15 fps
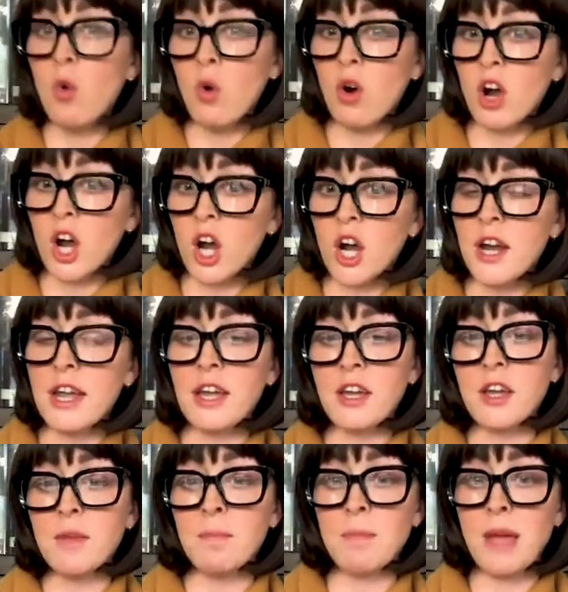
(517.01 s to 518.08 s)
or it
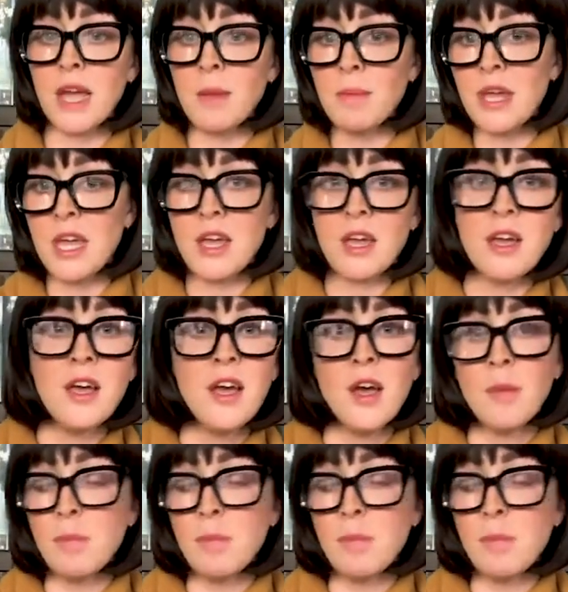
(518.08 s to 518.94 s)
could maybe